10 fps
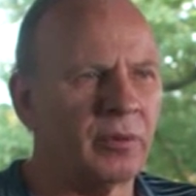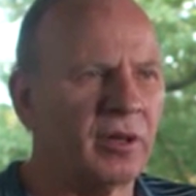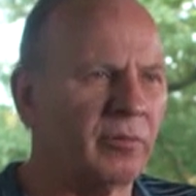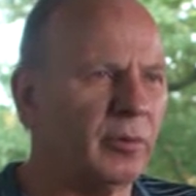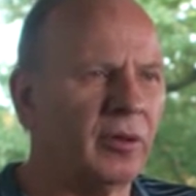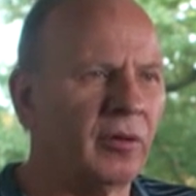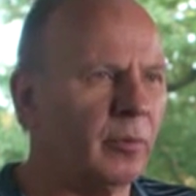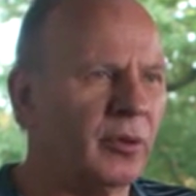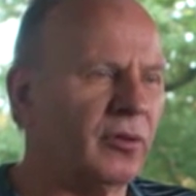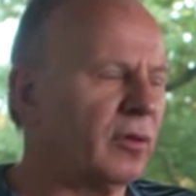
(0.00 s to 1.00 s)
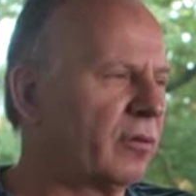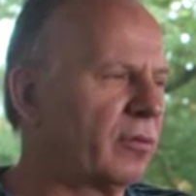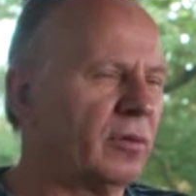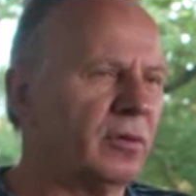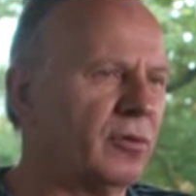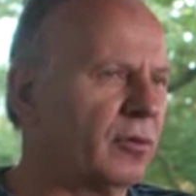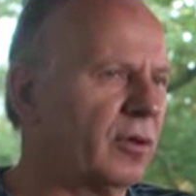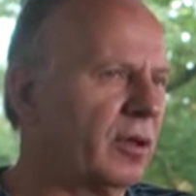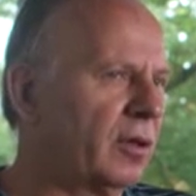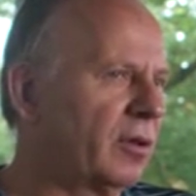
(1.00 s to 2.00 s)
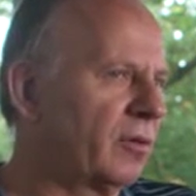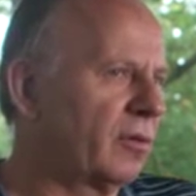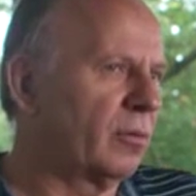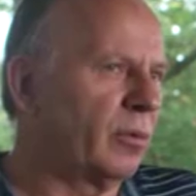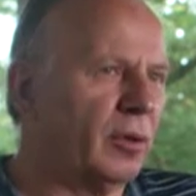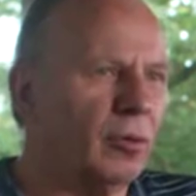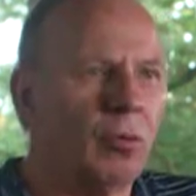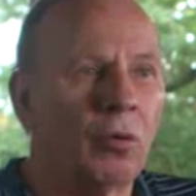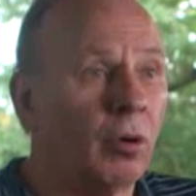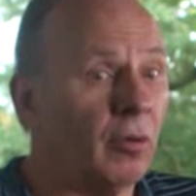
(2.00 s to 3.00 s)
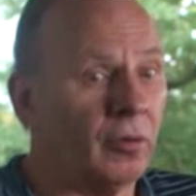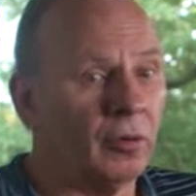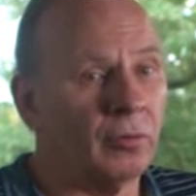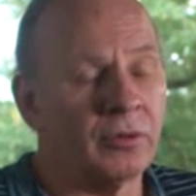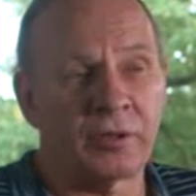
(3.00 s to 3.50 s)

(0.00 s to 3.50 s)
We have been in the business for 30 years, so we know all the old